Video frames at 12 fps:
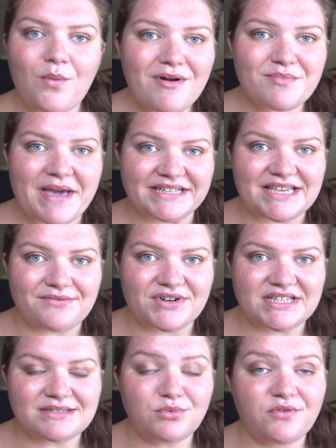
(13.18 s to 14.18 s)
Welcome back to Every
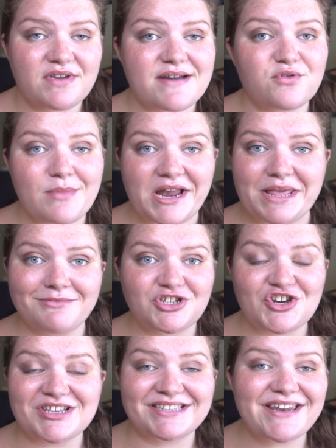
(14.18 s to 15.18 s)
Disney Movie Ever. My name
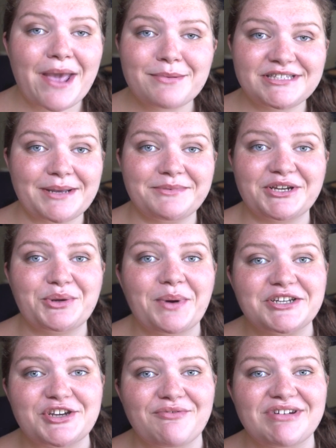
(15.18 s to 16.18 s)
is Jess, and I'm attempting to
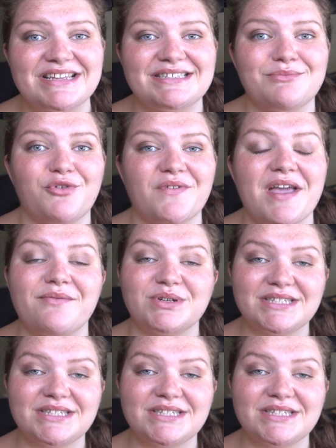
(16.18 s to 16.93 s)
watch every Disney movie ever.